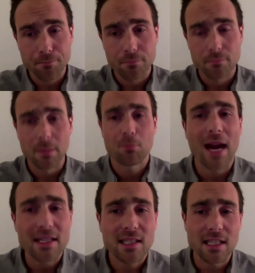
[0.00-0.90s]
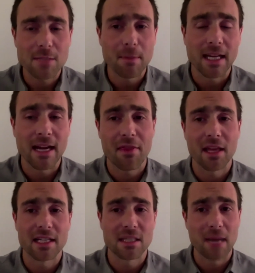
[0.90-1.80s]
But practically speaking, I
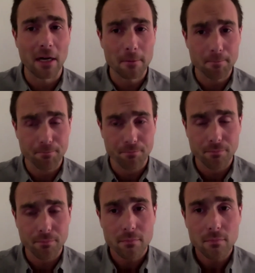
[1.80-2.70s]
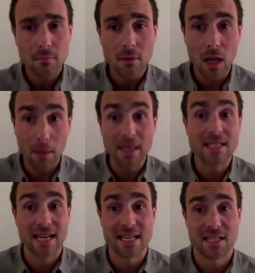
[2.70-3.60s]
think it's about a
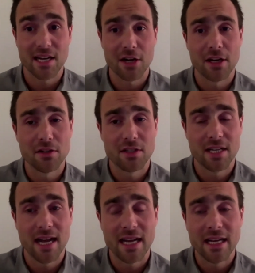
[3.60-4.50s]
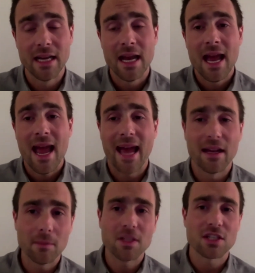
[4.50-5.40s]
best case scenario today.
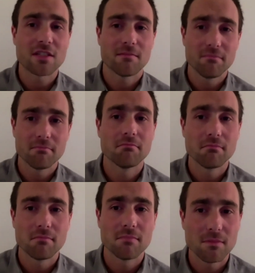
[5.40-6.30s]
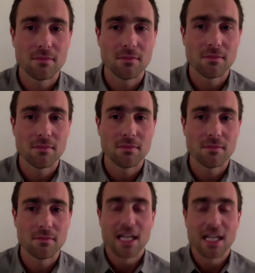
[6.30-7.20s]
And let me just
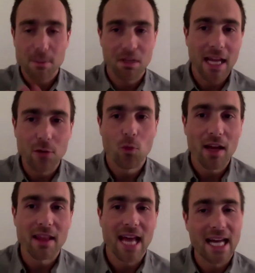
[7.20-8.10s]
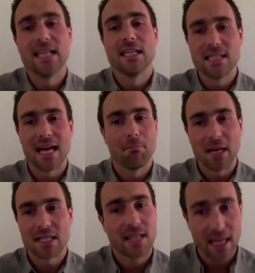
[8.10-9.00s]
explain what that is, that
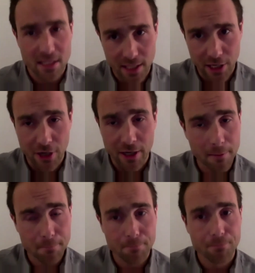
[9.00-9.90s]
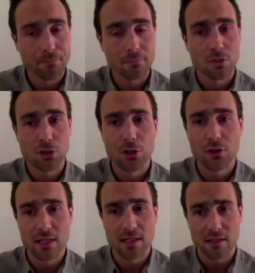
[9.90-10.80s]
best case scenario, two
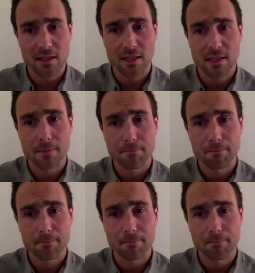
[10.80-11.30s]
degrees Celsius.